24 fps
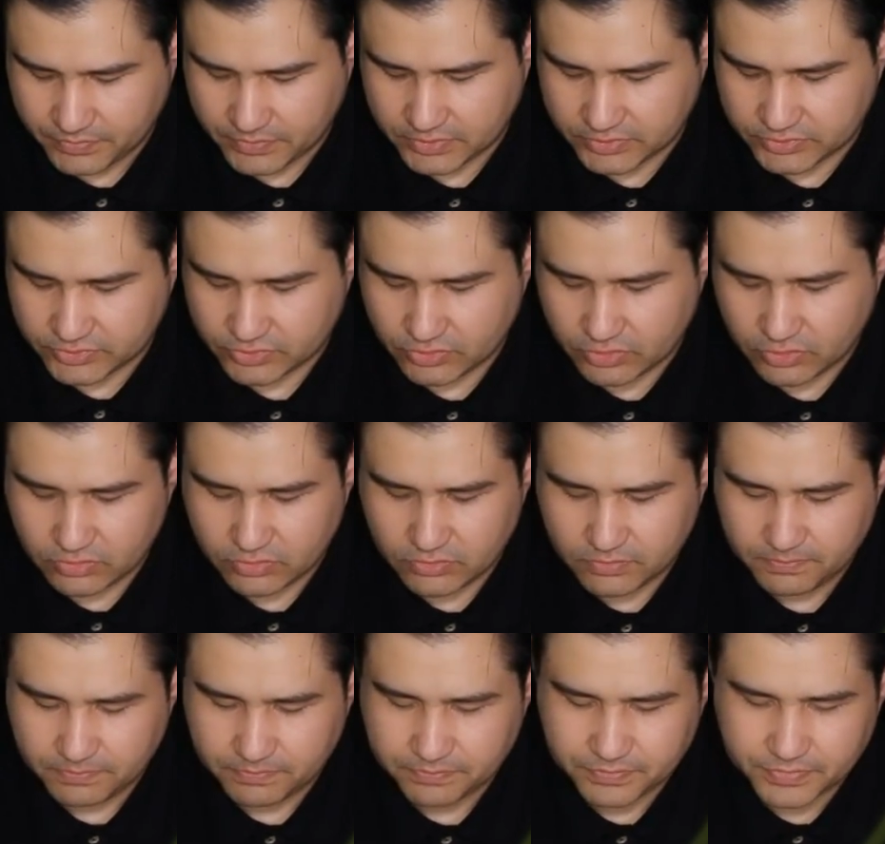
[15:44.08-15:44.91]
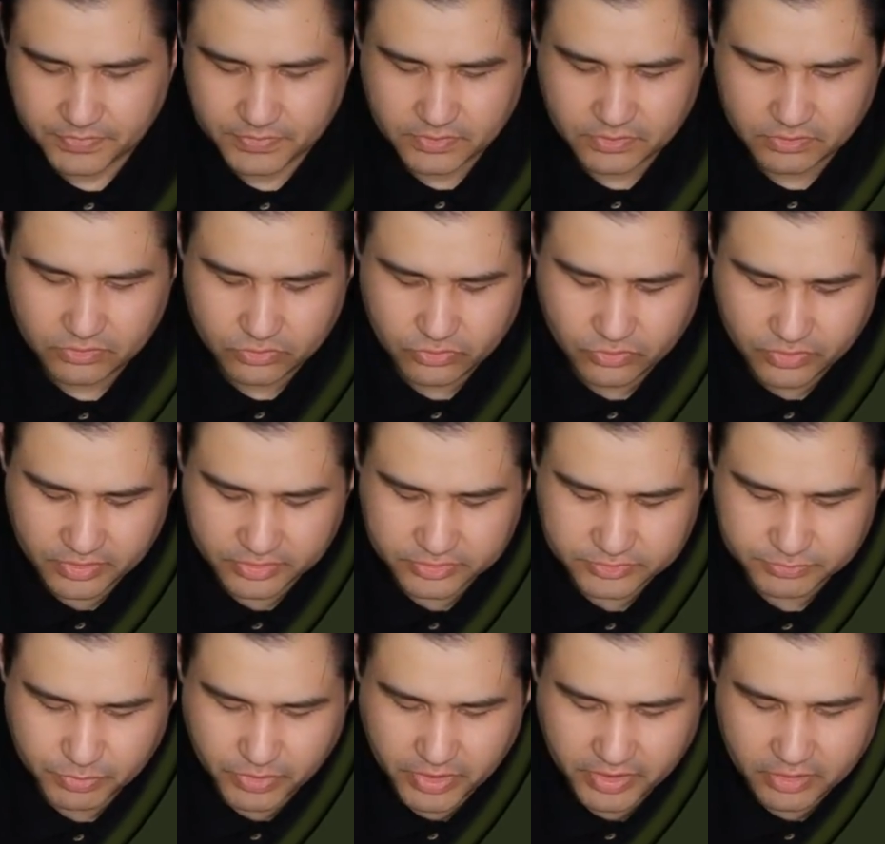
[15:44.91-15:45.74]
So you can
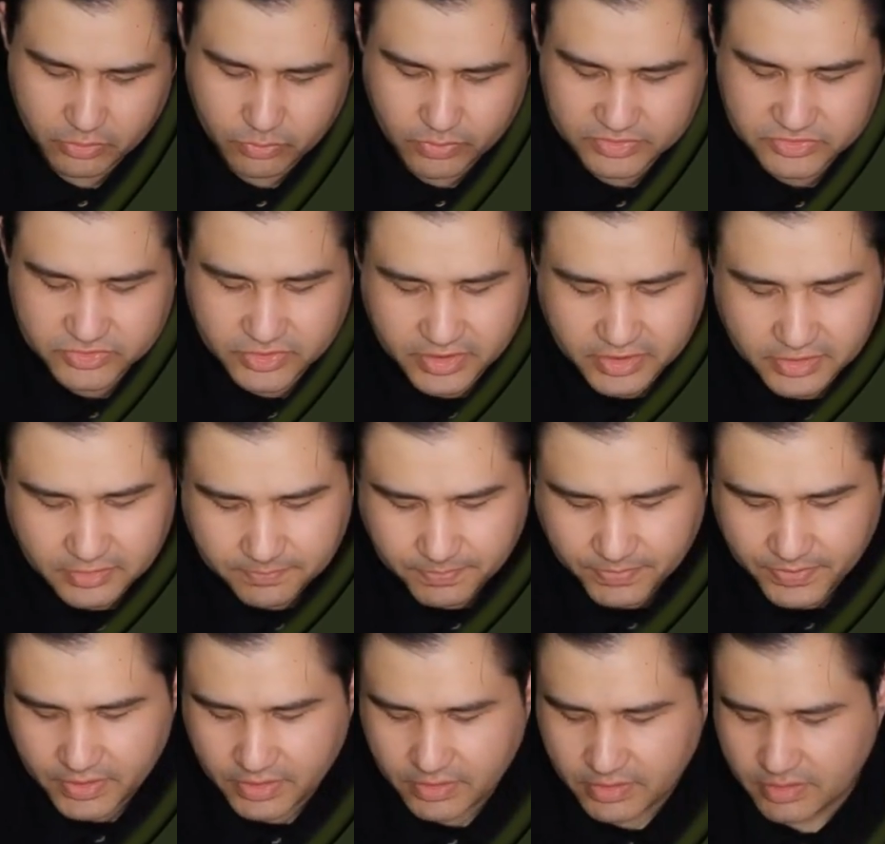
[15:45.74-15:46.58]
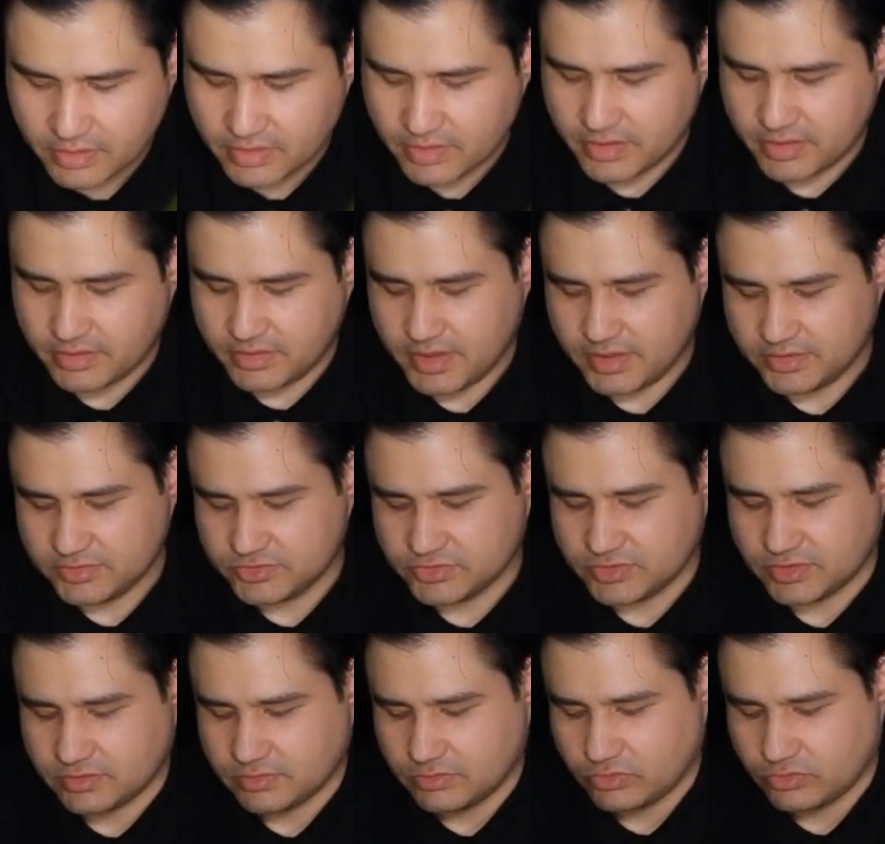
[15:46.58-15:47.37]
spread it once again, and that's it.